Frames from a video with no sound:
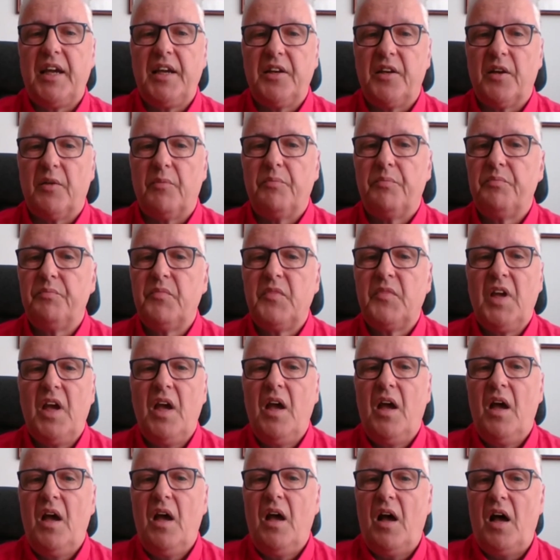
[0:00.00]
Kingdom.
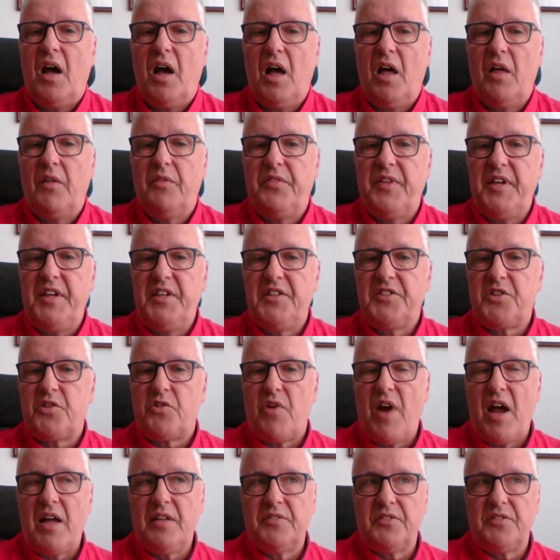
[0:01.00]
These
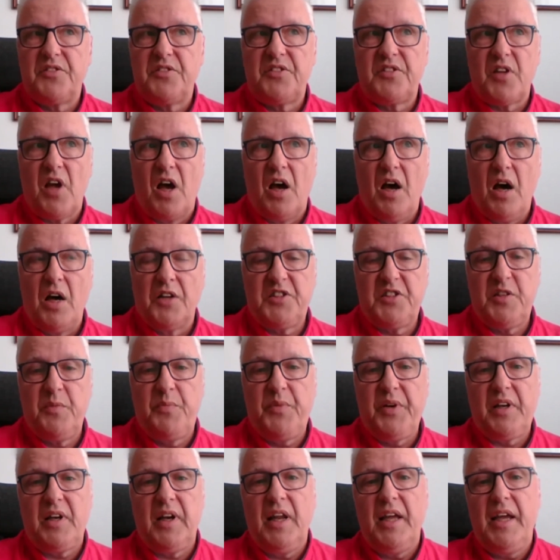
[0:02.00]
grants are
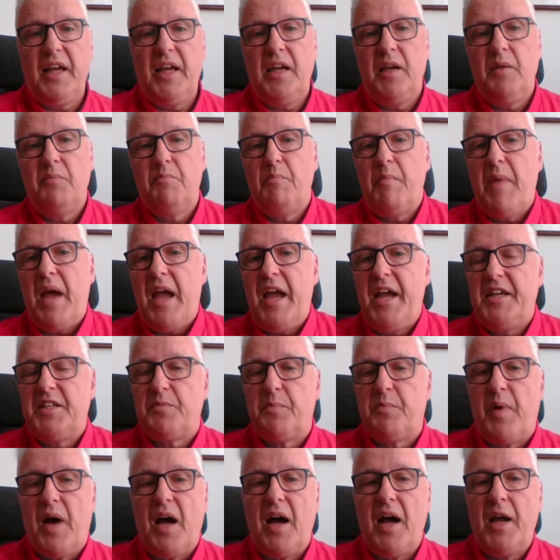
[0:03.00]
typically
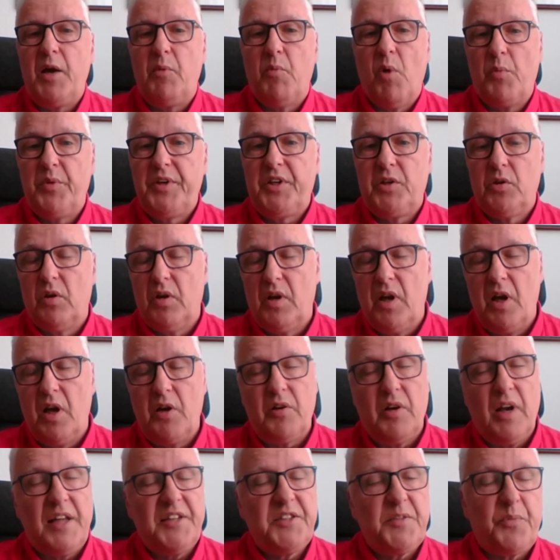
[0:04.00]
made by what we call
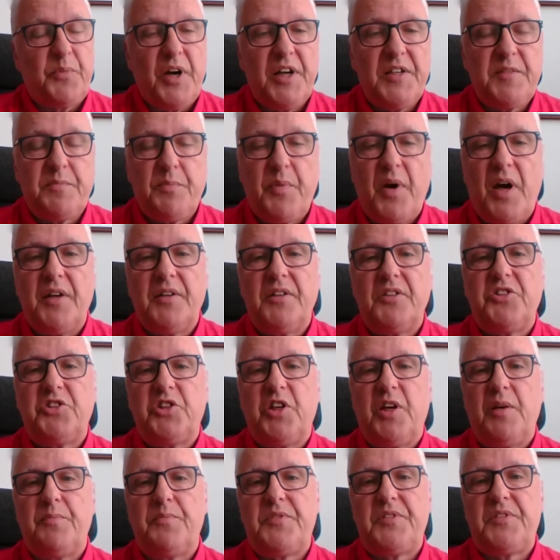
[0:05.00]
local enterprise
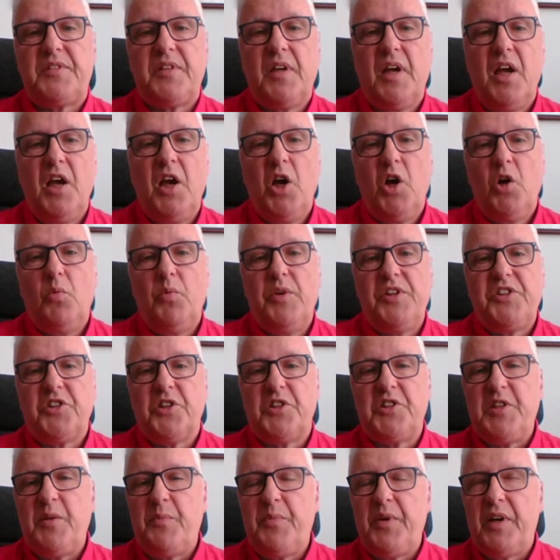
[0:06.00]
partnerships,
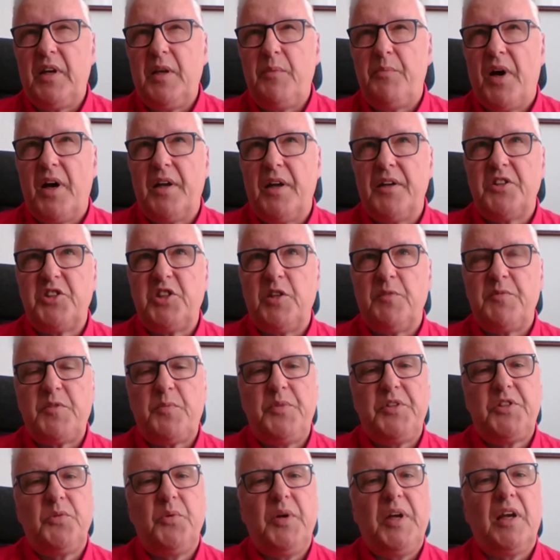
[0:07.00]
which are typically
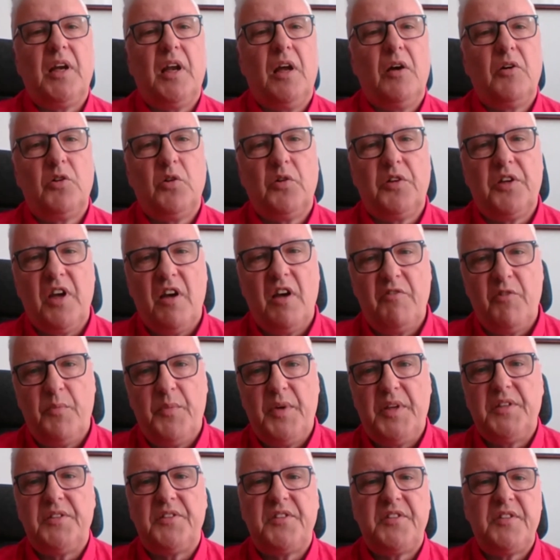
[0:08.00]
partnerships between local
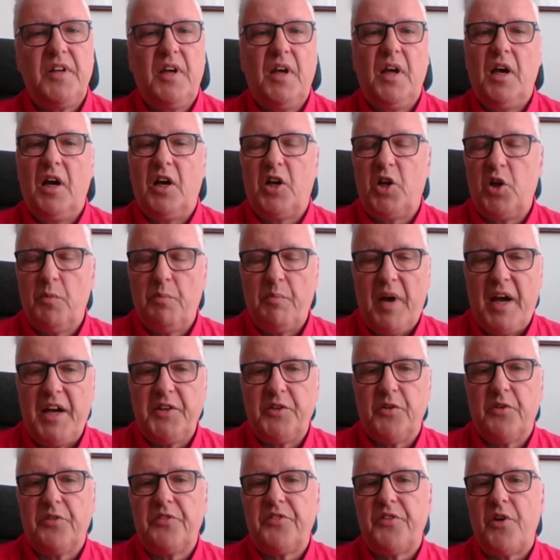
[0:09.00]
governments, a
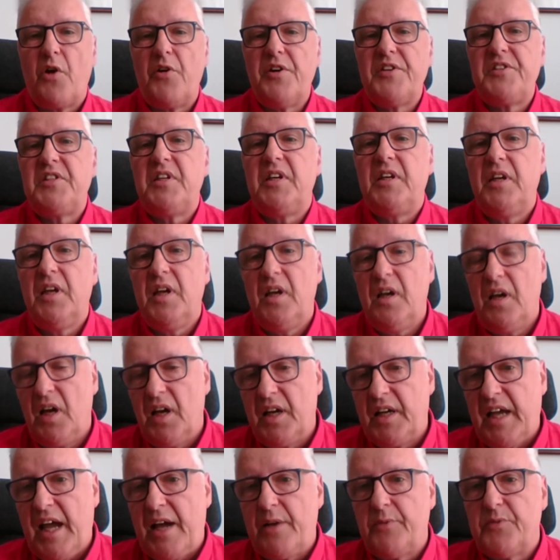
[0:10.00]
combined authority,
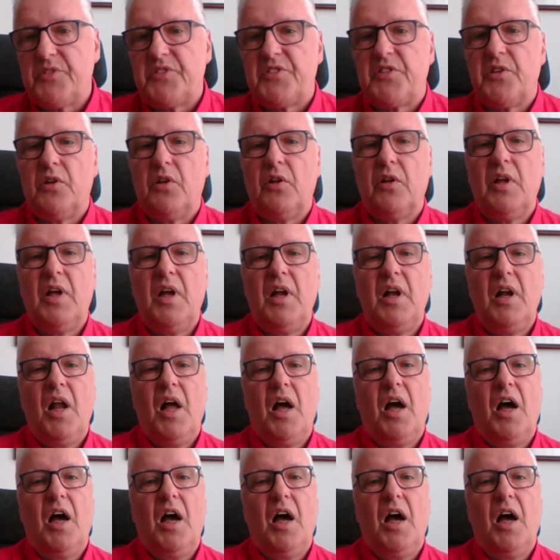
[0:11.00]
a council,